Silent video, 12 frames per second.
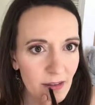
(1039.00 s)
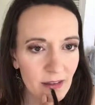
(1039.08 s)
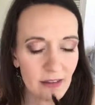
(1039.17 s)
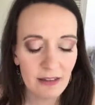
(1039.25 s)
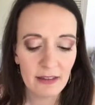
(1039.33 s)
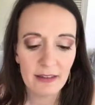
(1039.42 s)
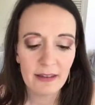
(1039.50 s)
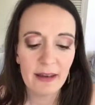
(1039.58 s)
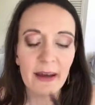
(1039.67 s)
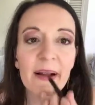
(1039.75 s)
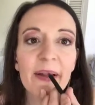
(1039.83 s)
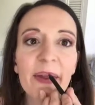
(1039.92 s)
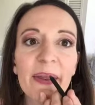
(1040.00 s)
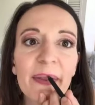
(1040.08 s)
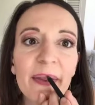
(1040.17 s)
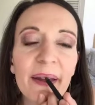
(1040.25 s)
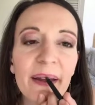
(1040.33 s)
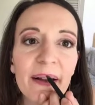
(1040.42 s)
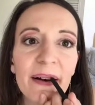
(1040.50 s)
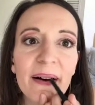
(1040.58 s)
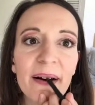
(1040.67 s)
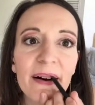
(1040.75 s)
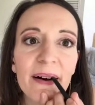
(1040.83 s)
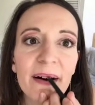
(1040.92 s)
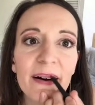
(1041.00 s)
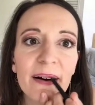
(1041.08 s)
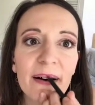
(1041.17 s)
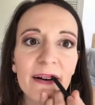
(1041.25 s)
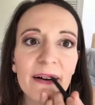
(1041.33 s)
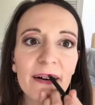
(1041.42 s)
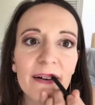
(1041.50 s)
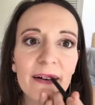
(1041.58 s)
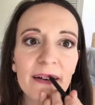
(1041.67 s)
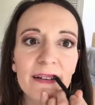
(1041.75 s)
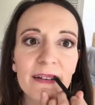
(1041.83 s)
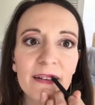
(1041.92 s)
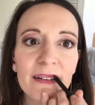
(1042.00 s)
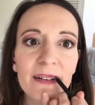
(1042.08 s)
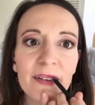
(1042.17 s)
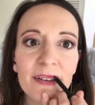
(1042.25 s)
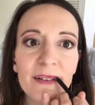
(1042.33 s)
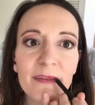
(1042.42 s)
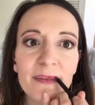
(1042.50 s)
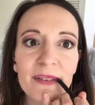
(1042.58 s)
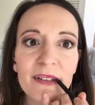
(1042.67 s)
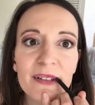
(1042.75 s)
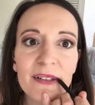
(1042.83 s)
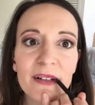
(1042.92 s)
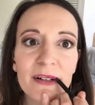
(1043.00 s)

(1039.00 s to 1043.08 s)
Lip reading: Like that, and then all in your lips.